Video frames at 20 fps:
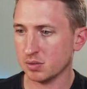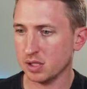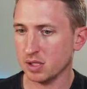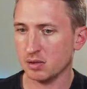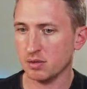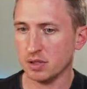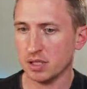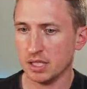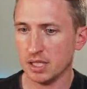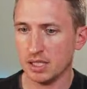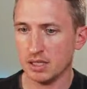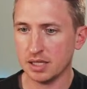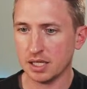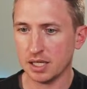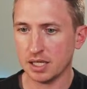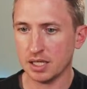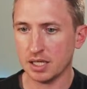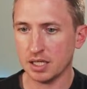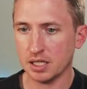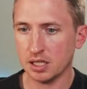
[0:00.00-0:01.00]
We don't need
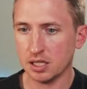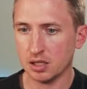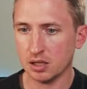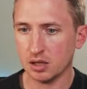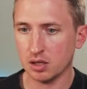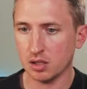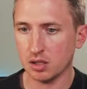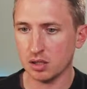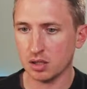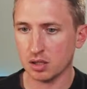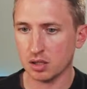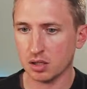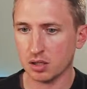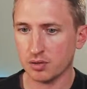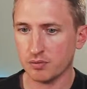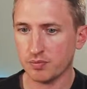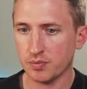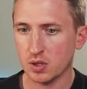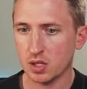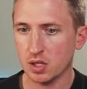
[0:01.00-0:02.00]
that any
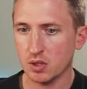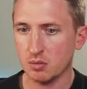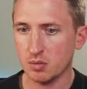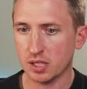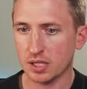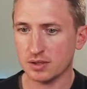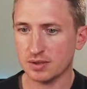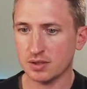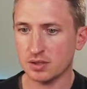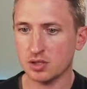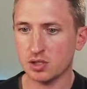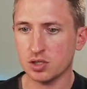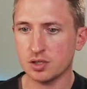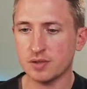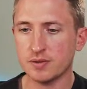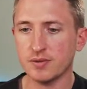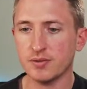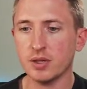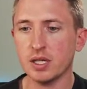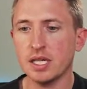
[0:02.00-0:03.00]
longer because it's
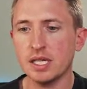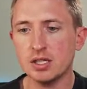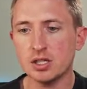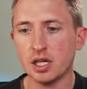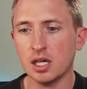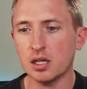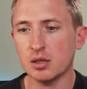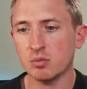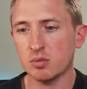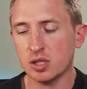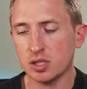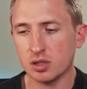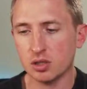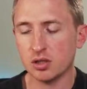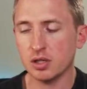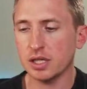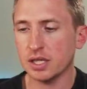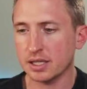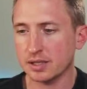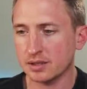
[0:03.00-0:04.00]
just for each item
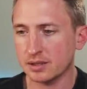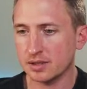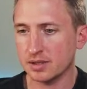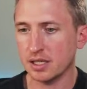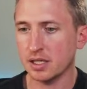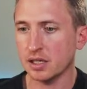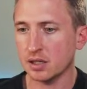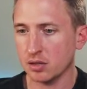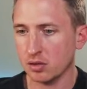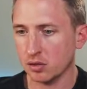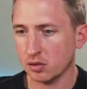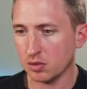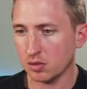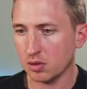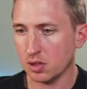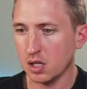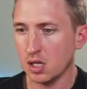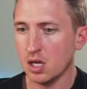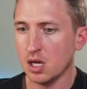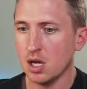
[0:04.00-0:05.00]
returning a
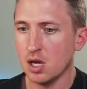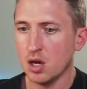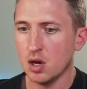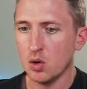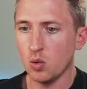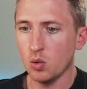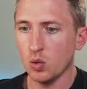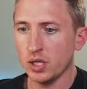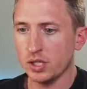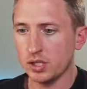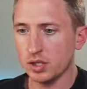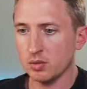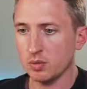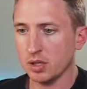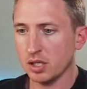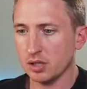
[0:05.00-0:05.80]
single widget.